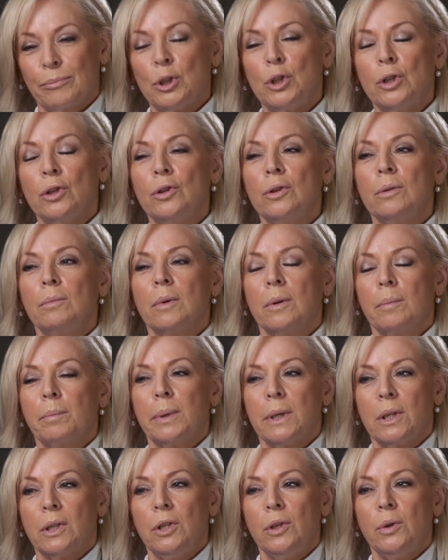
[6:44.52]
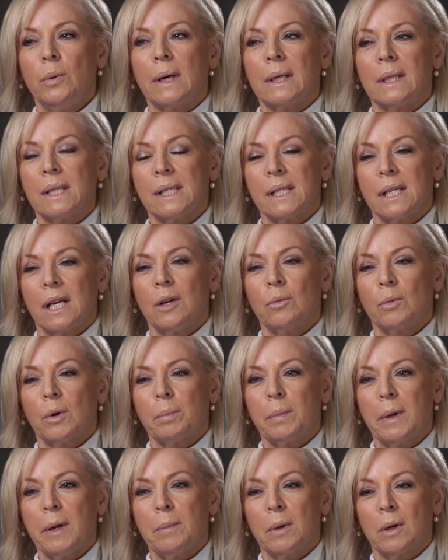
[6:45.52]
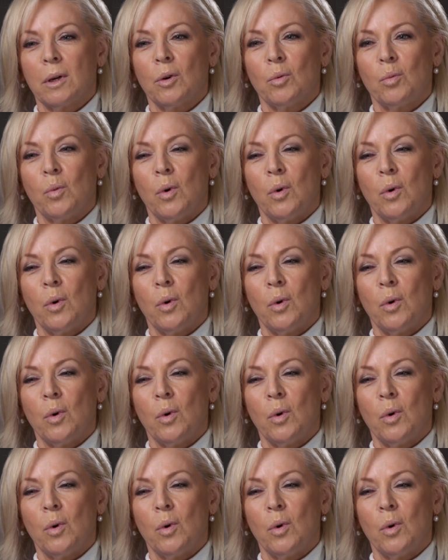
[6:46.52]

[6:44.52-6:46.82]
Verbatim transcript: But do you, but do you understand what people are